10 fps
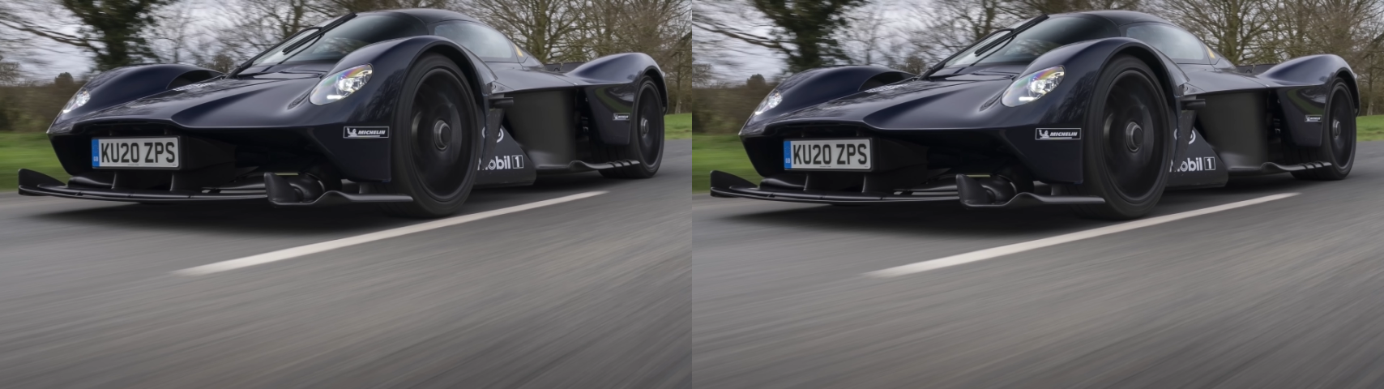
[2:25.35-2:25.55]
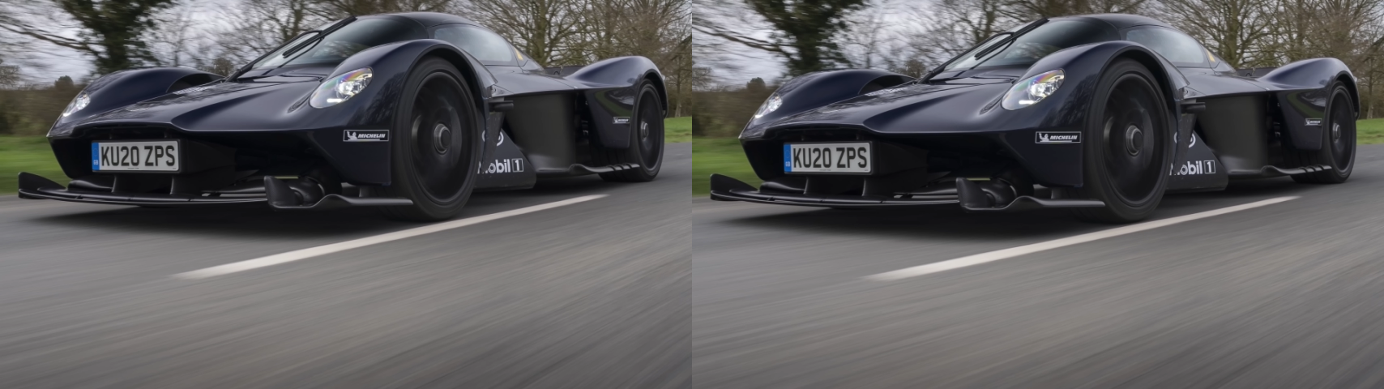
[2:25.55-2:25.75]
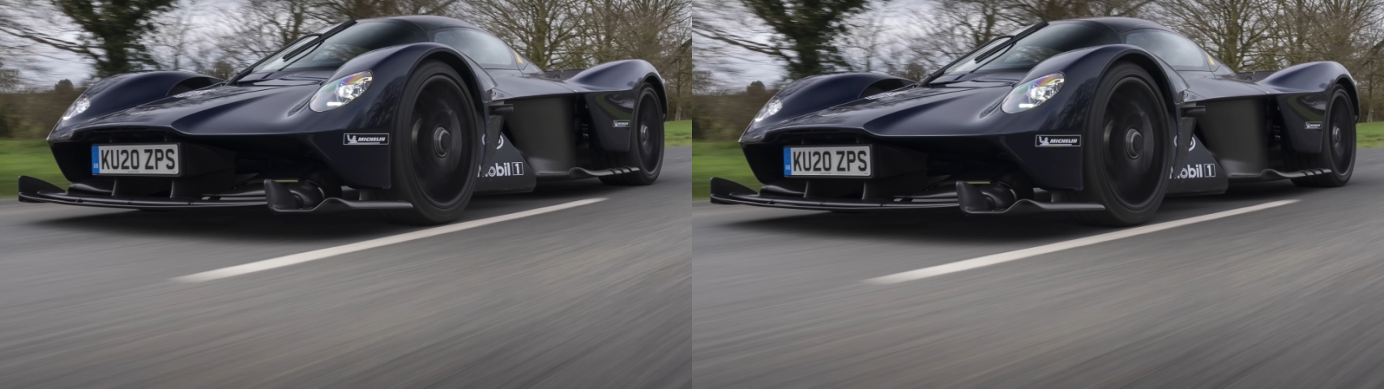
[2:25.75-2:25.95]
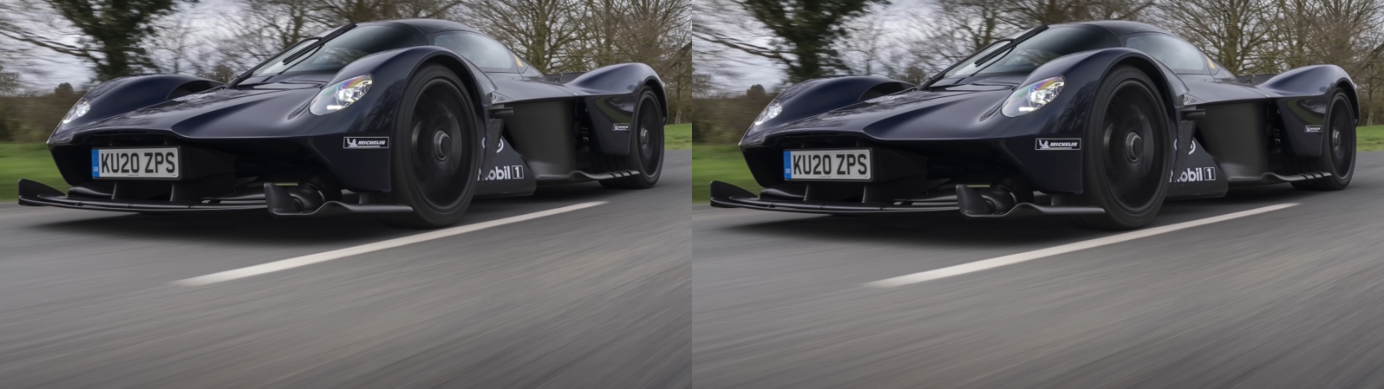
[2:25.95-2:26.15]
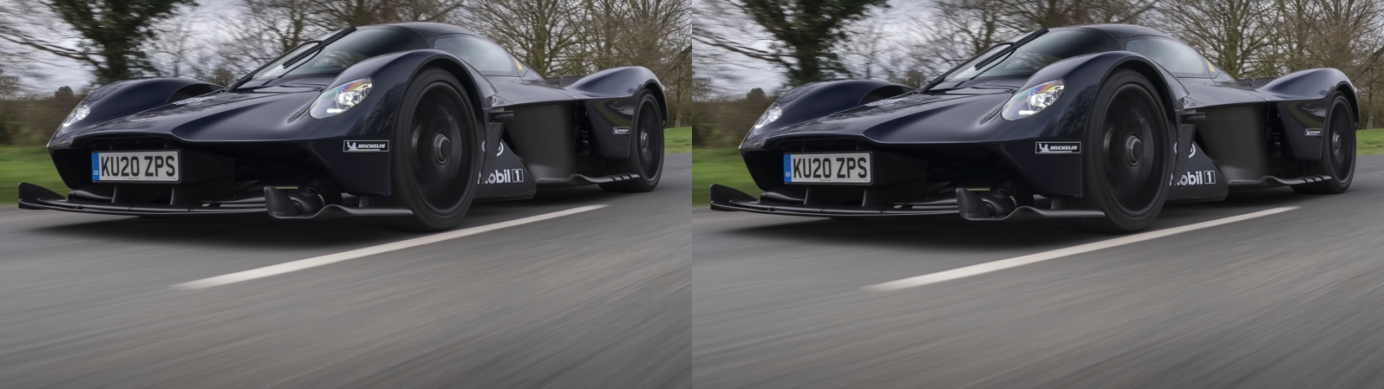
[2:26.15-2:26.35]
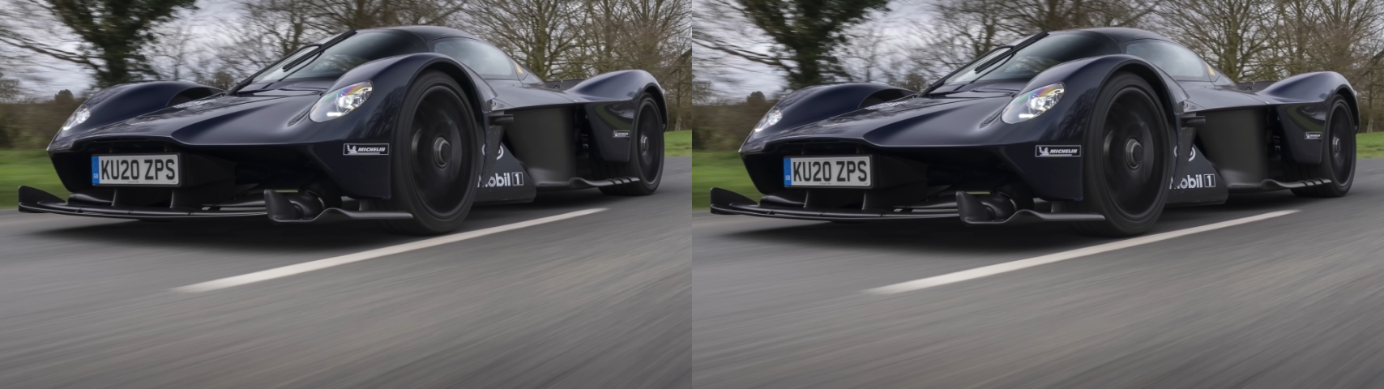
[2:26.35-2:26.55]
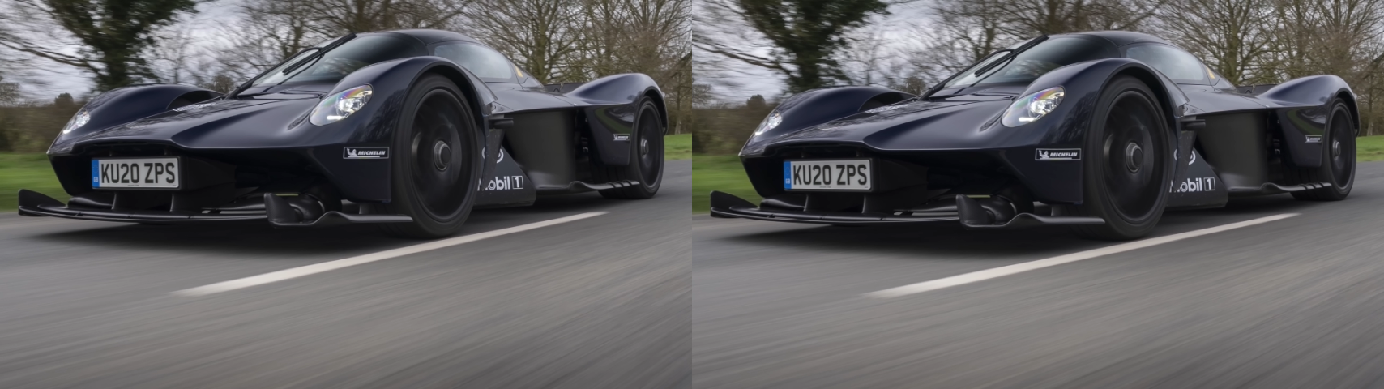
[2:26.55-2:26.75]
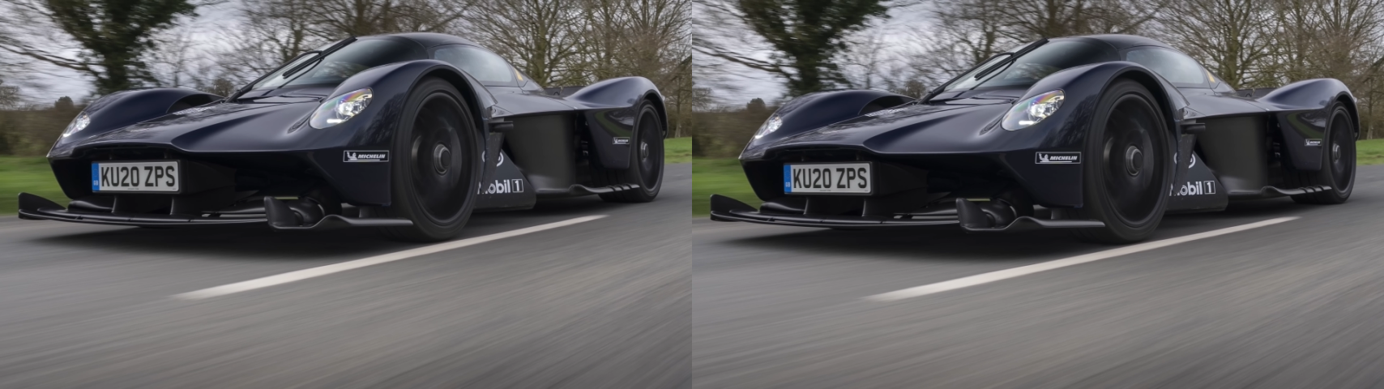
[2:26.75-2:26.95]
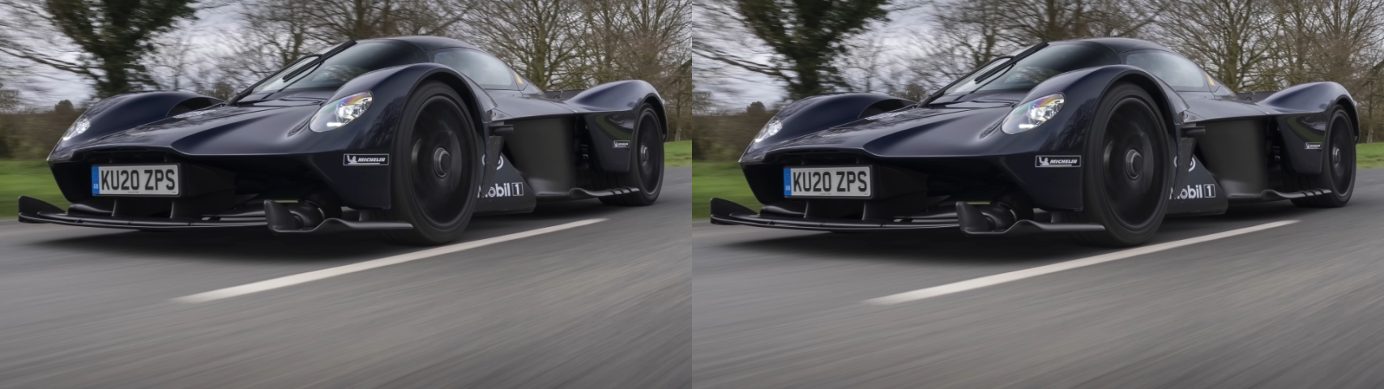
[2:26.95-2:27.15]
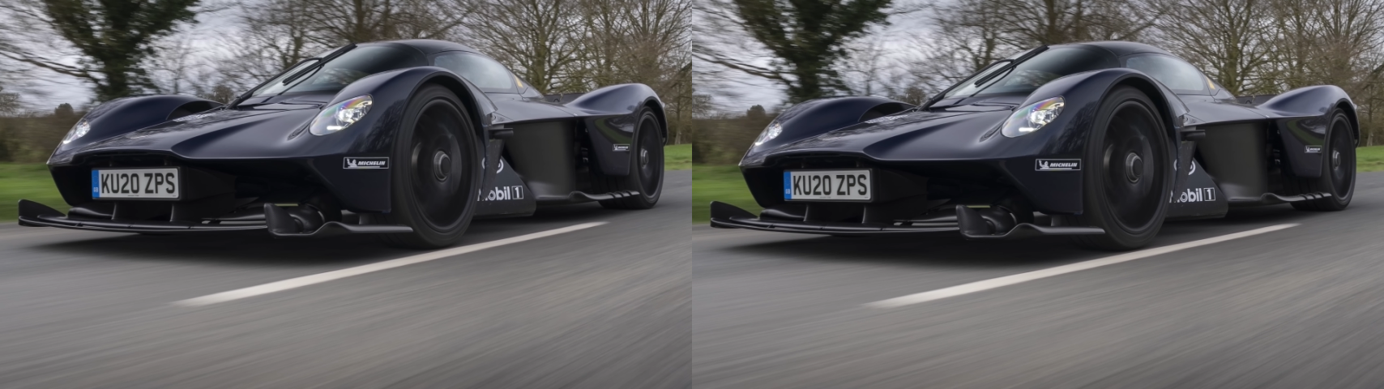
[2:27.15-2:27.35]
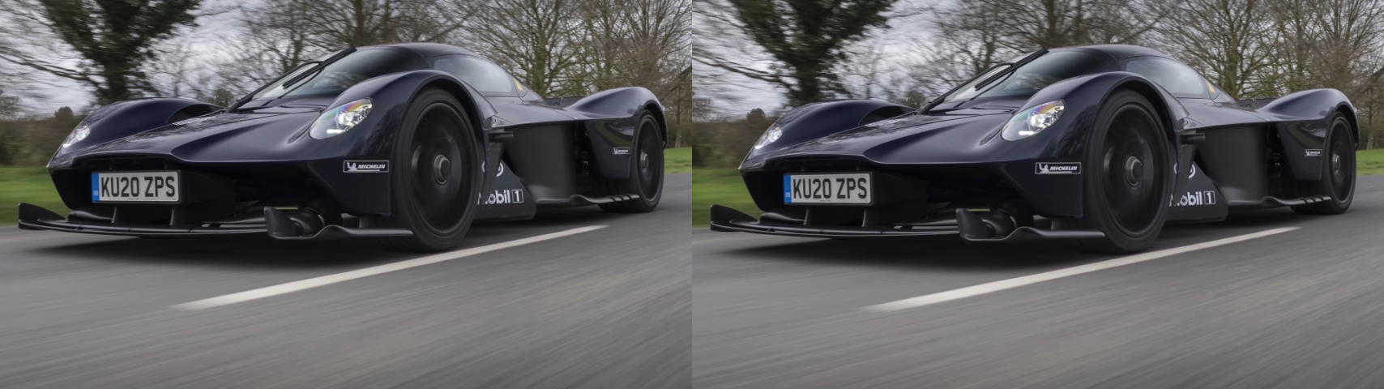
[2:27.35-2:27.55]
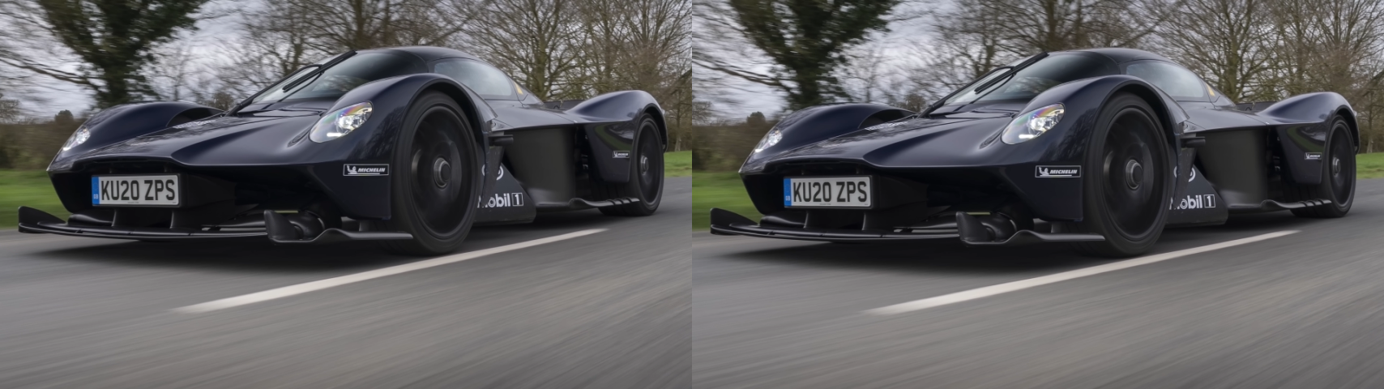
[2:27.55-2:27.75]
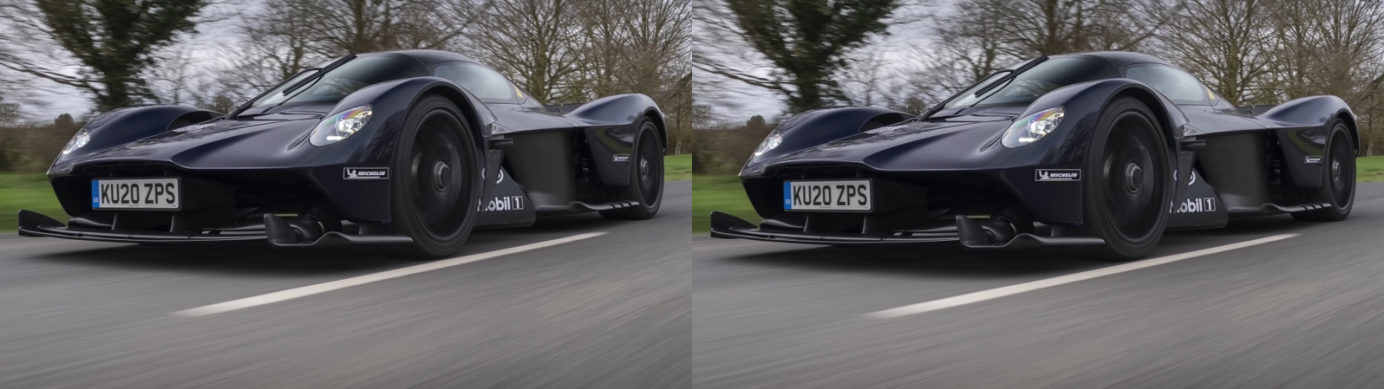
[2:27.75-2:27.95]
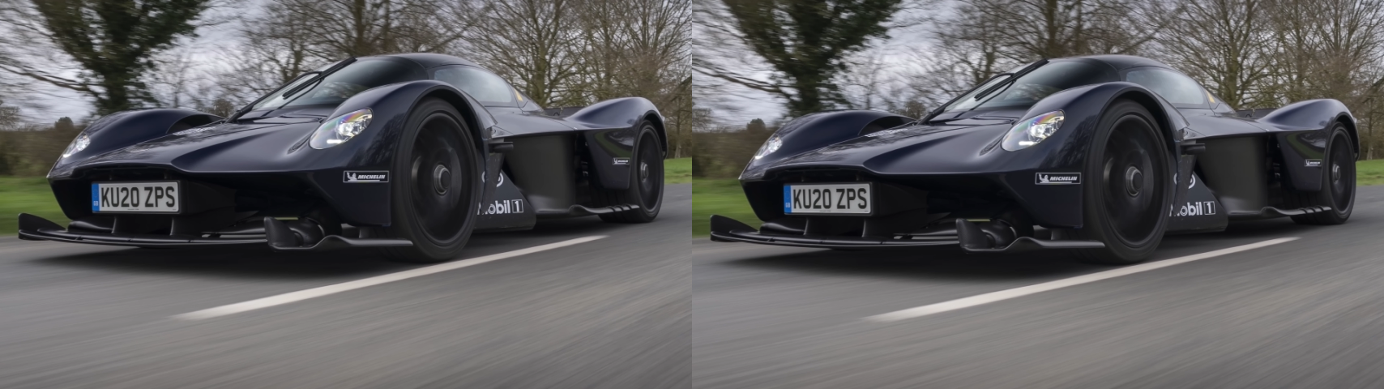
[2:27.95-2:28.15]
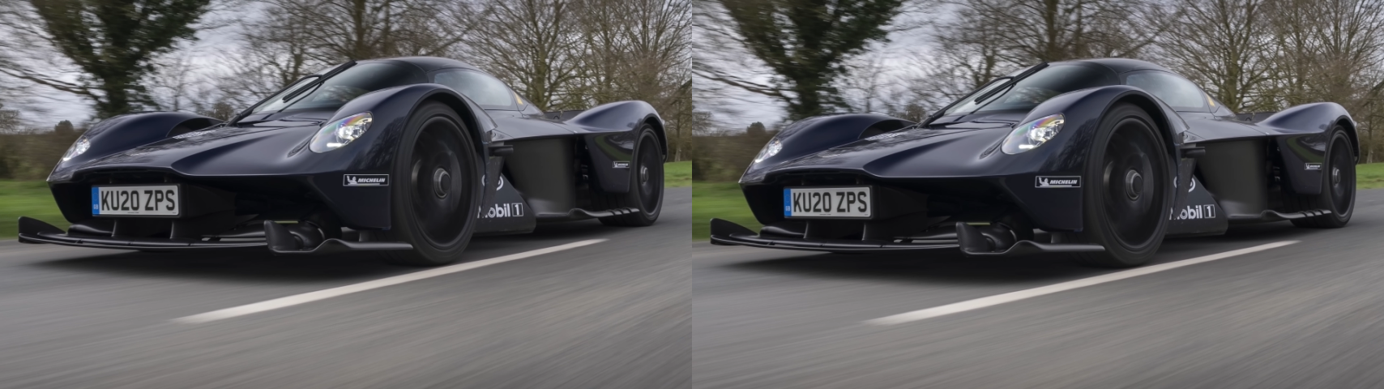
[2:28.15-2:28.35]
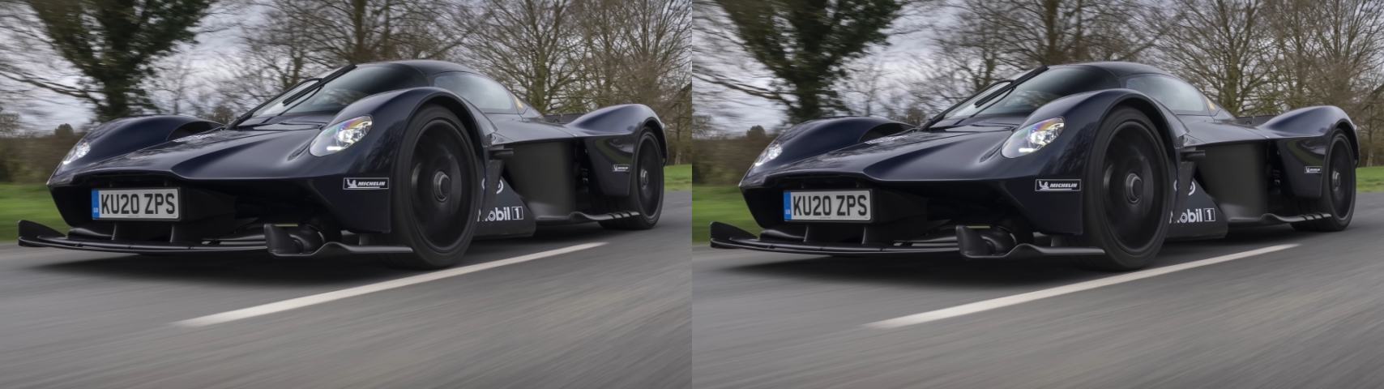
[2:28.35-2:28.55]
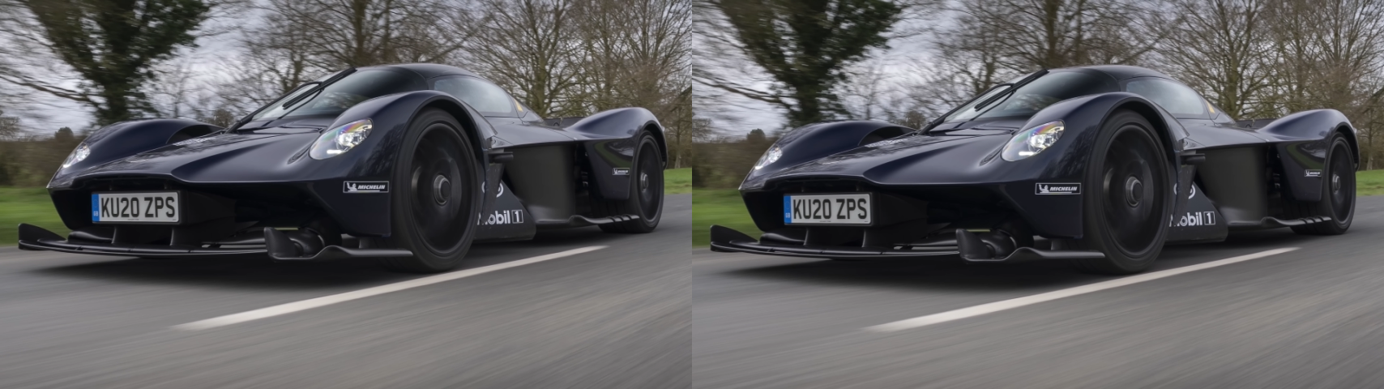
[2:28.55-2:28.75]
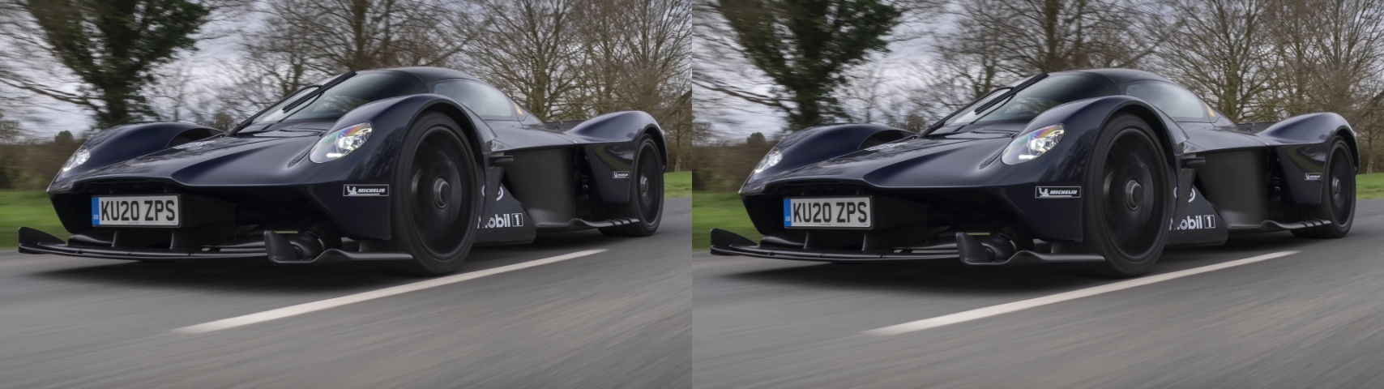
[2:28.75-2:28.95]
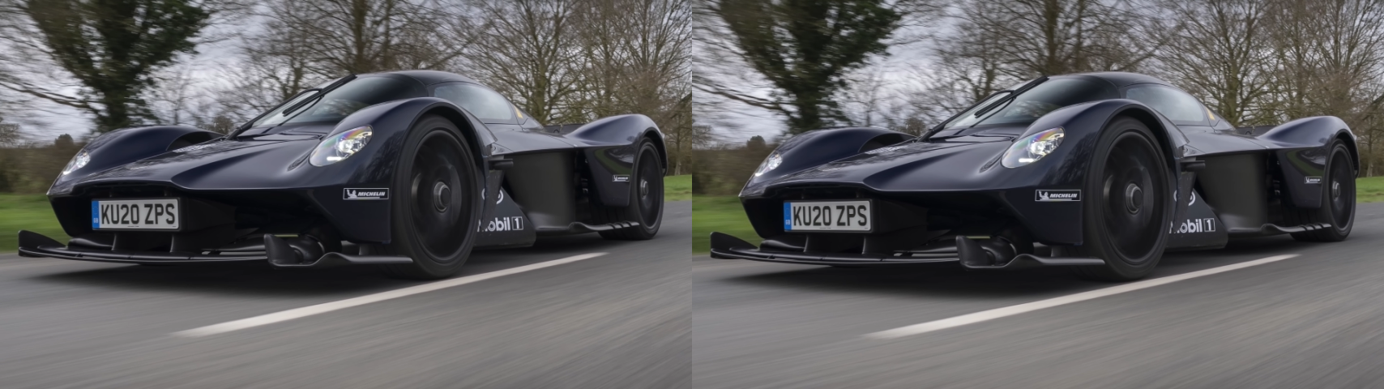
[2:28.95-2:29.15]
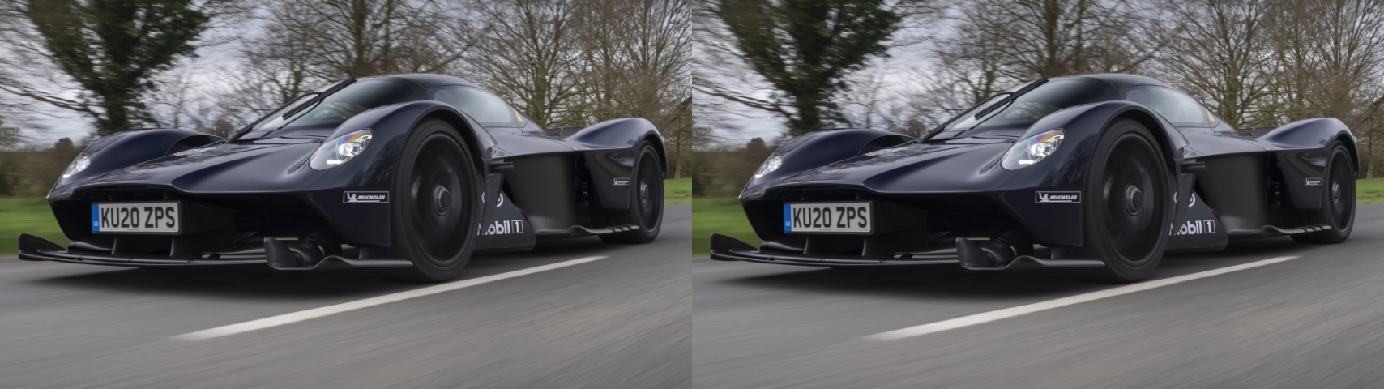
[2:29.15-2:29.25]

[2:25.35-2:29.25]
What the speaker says: [unreadable: no face in view]